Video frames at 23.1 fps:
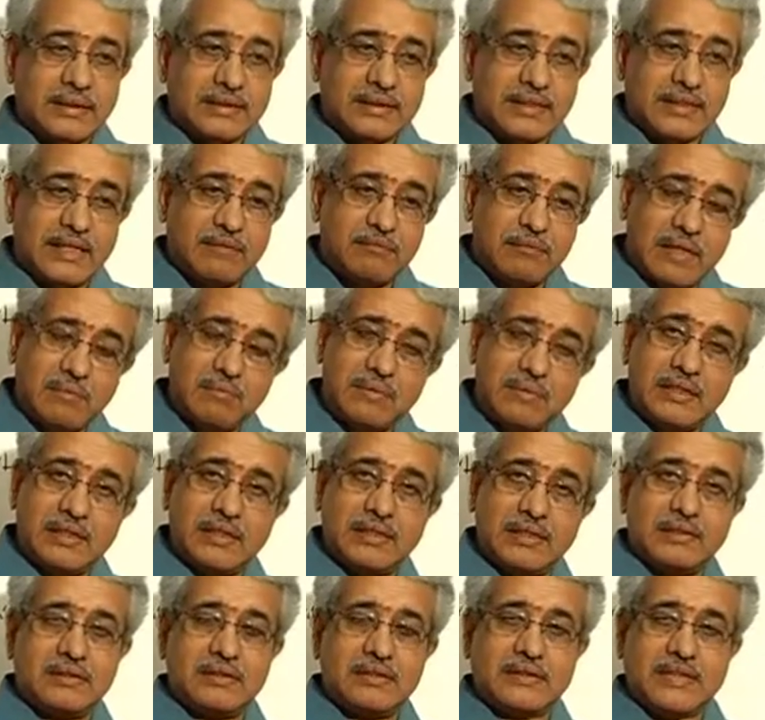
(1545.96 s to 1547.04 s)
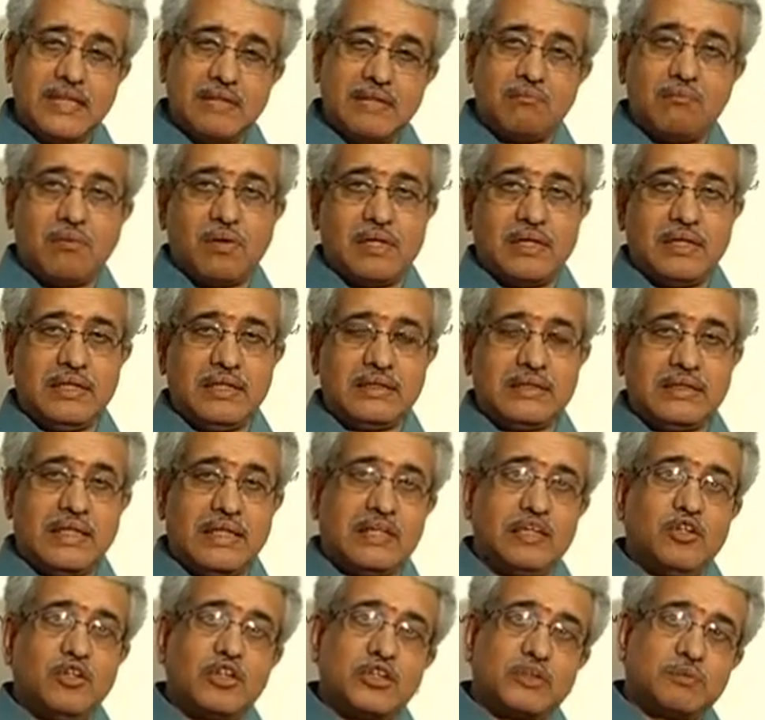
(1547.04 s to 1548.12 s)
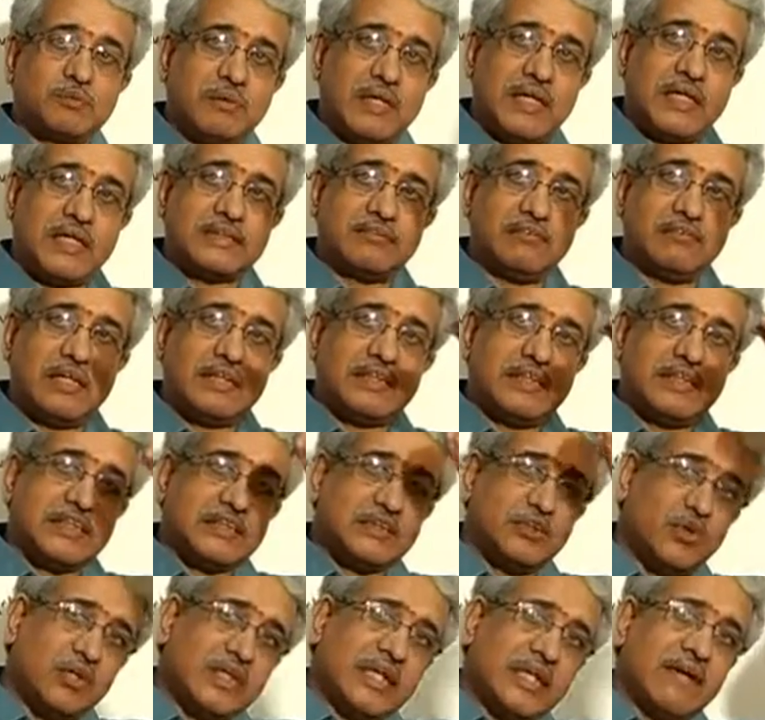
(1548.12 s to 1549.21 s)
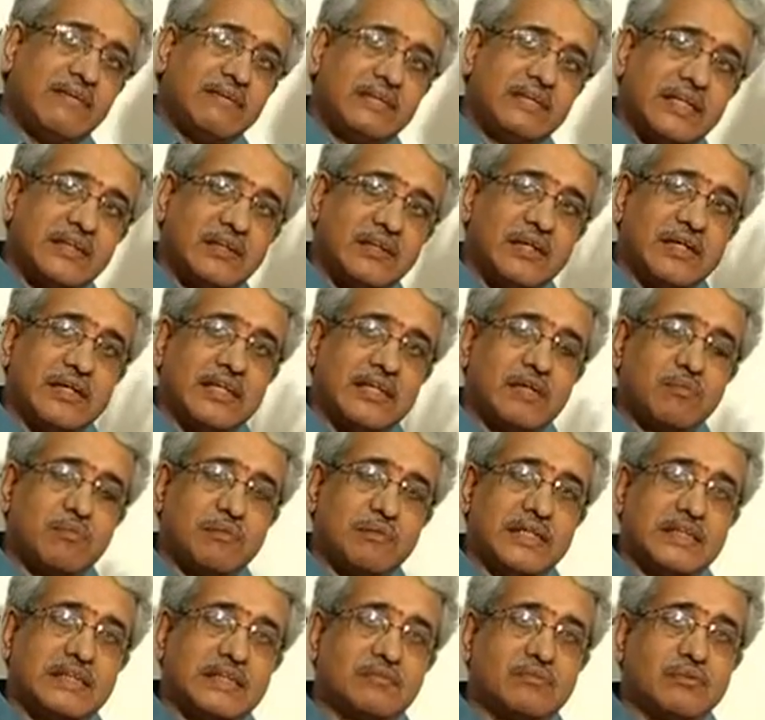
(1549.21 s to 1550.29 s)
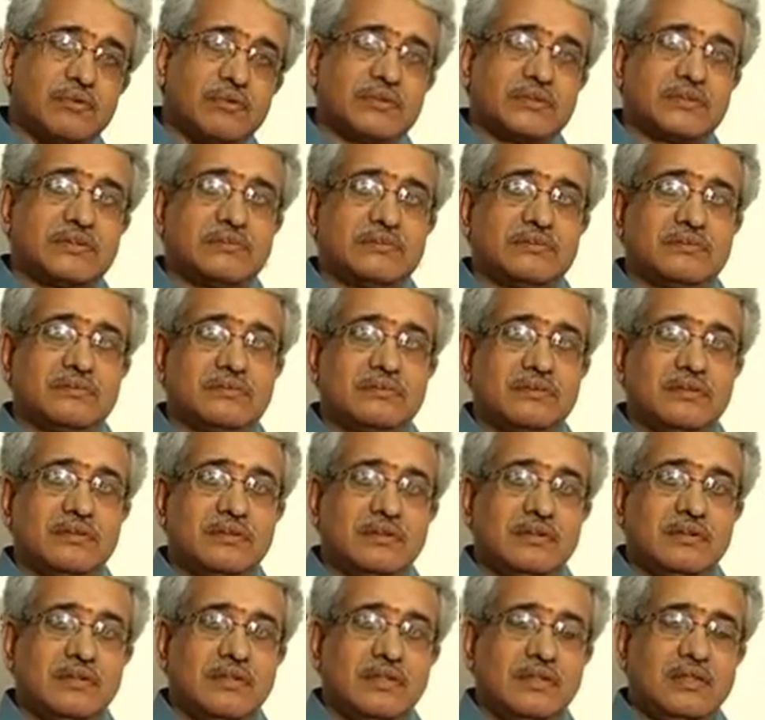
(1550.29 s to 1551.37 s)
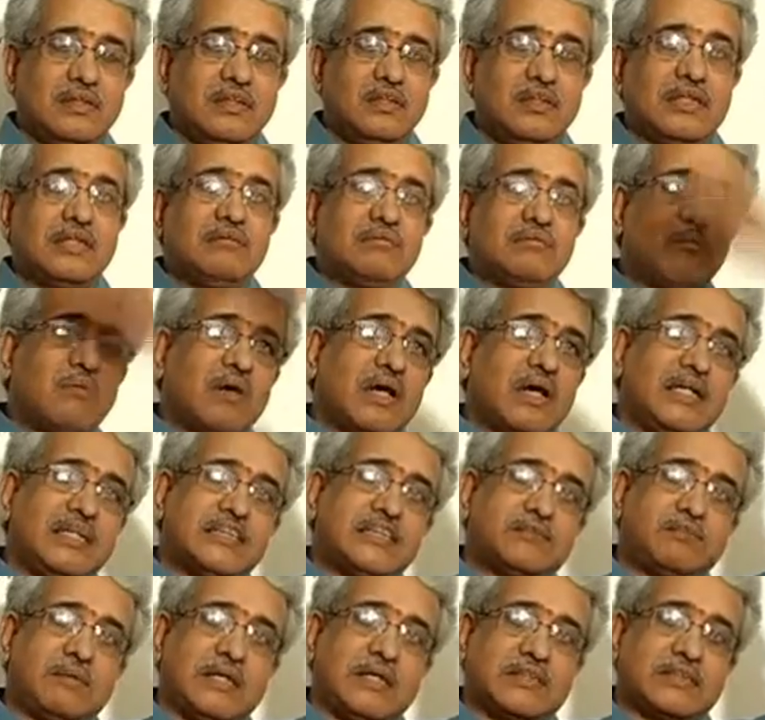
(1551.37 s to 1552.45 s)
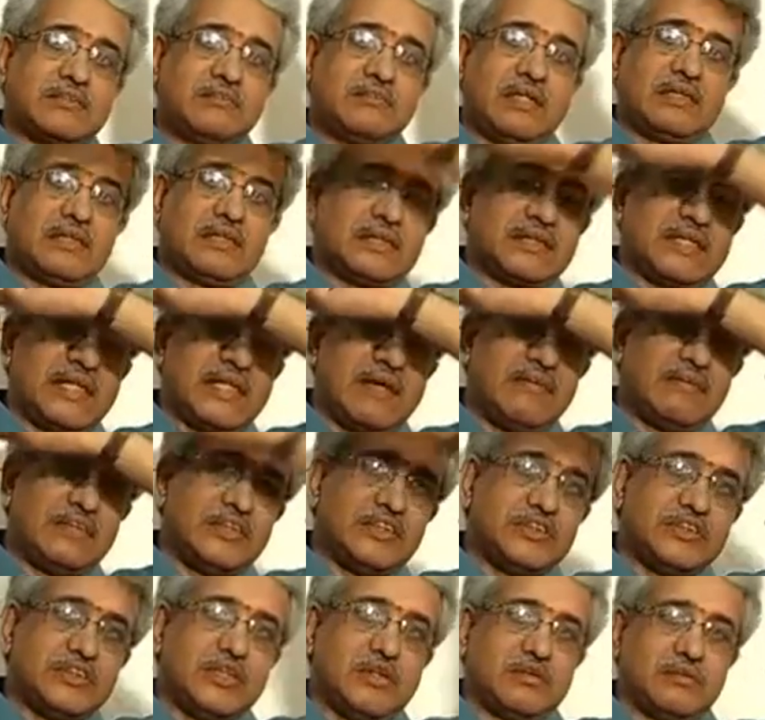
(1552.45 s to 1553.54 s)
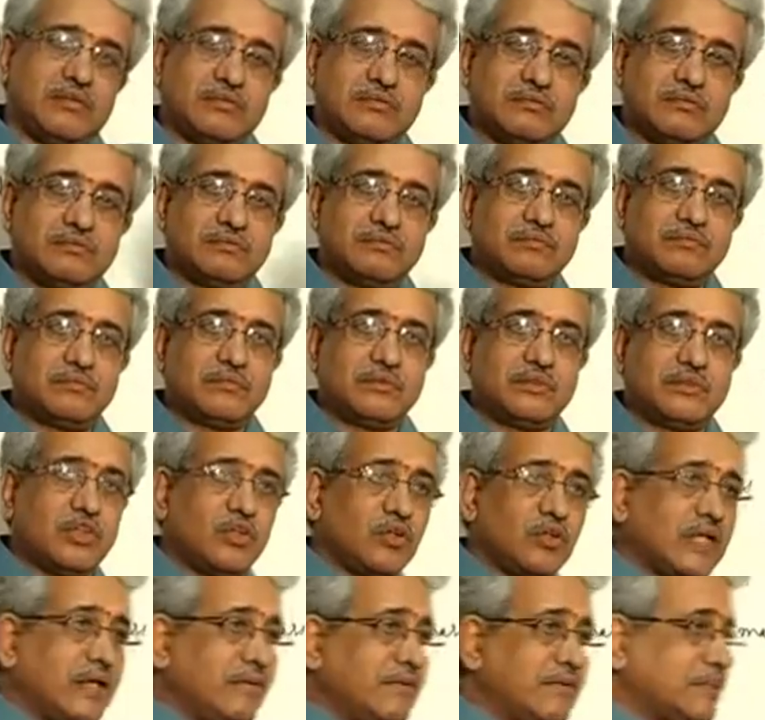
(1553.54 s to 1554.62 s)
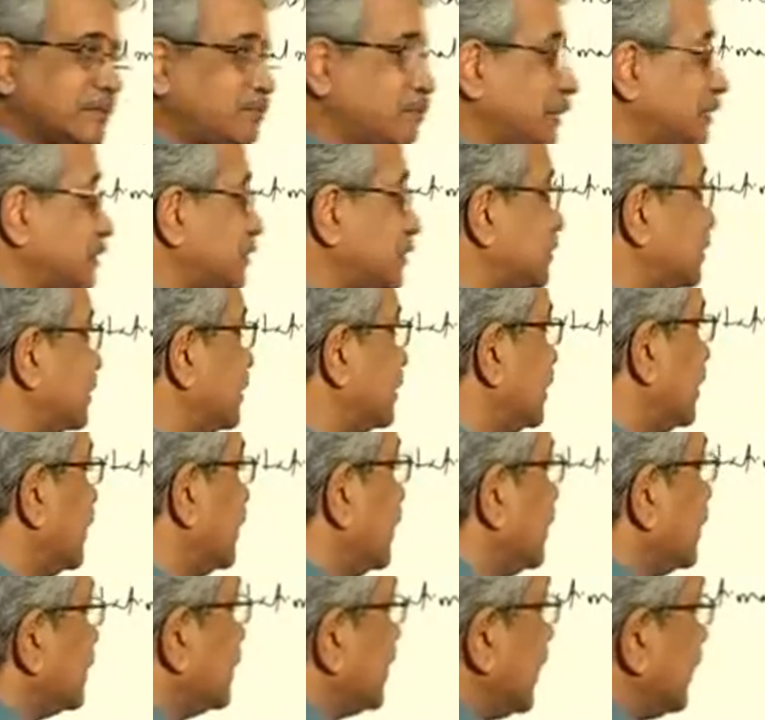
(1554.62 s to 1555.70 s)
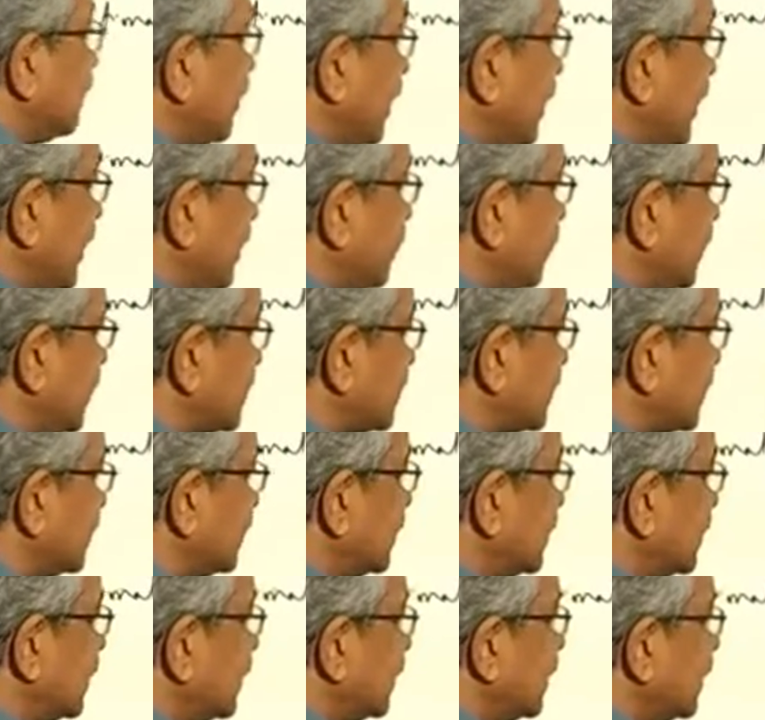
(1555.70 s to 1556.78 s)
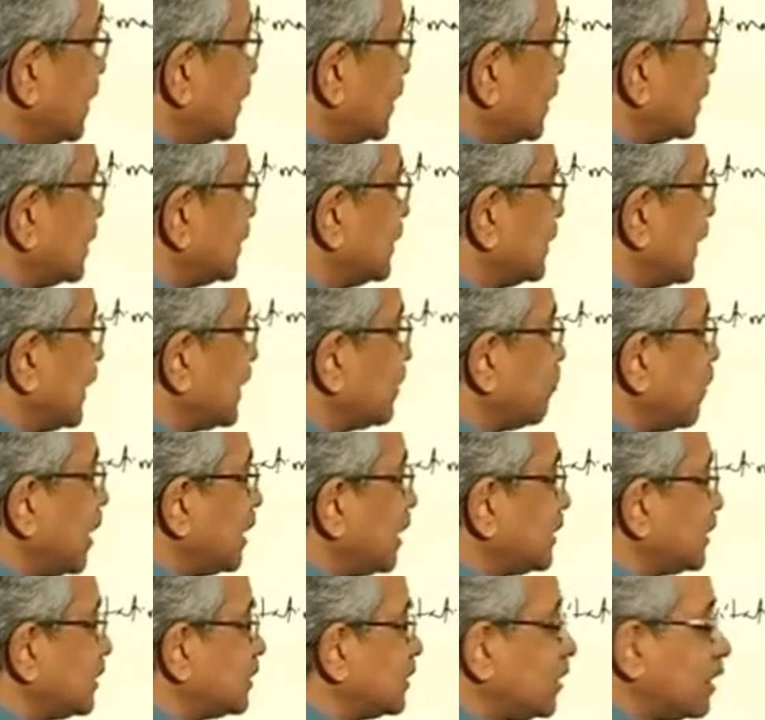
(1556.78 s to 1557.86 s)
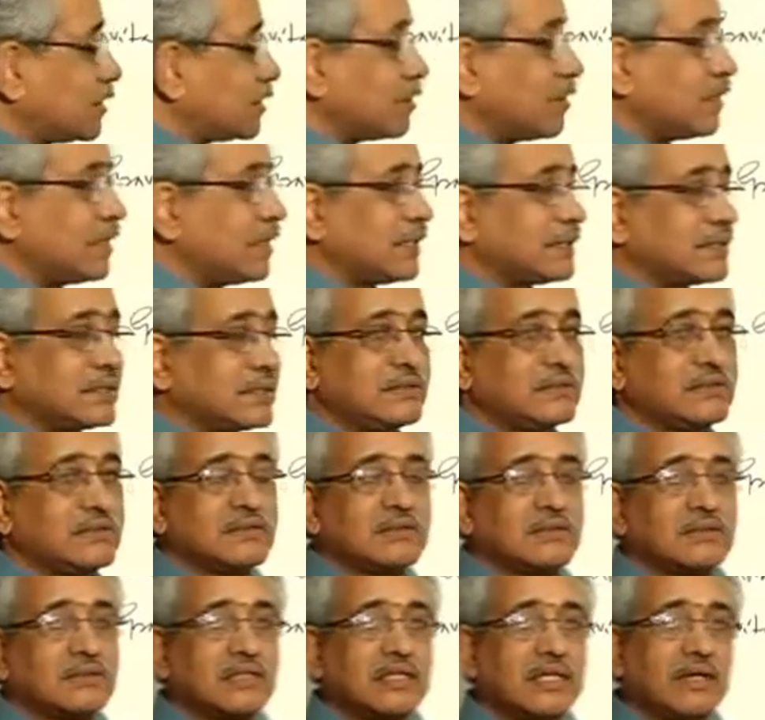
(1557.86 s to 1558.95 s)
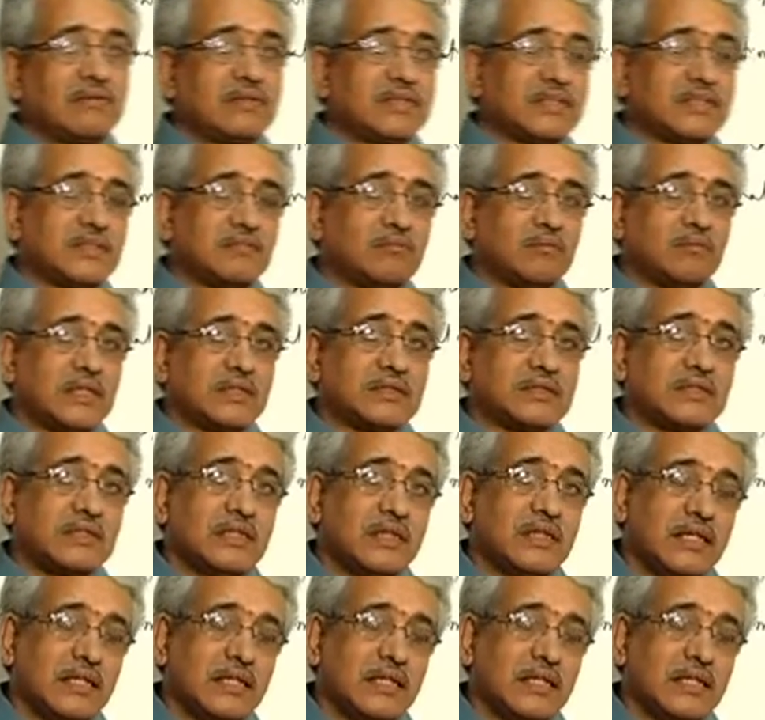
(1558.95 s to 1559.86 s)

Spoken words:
There may be the same body taken into space where there is no gravity at all and kept there, suppose. You keep a body in space where this gravity is zero gravity. Then what happens? That mass is not called as gravitational mass.